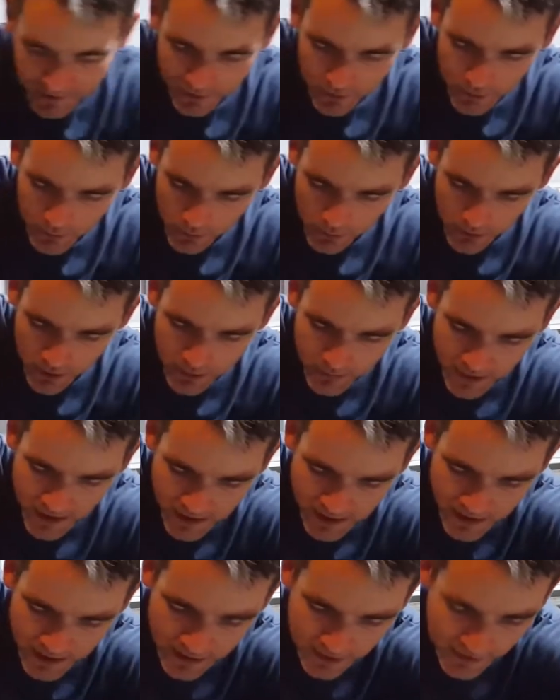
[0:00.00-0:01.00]
too, or you
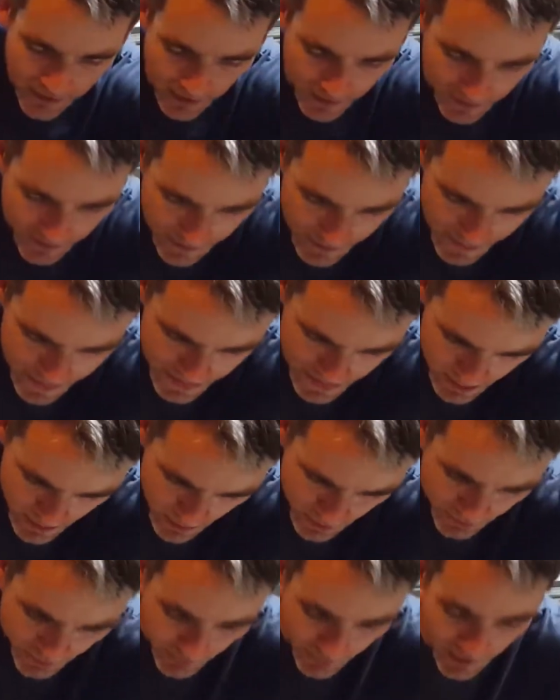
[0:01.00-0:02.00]
might need to cut it
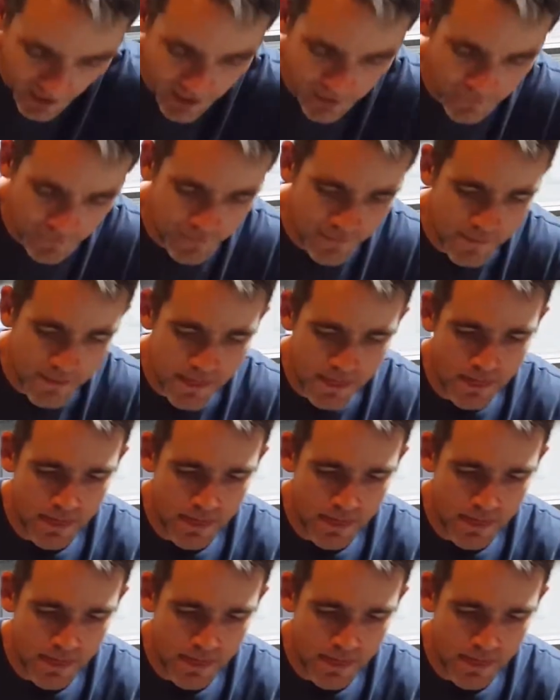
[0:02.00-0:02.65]
with your knife.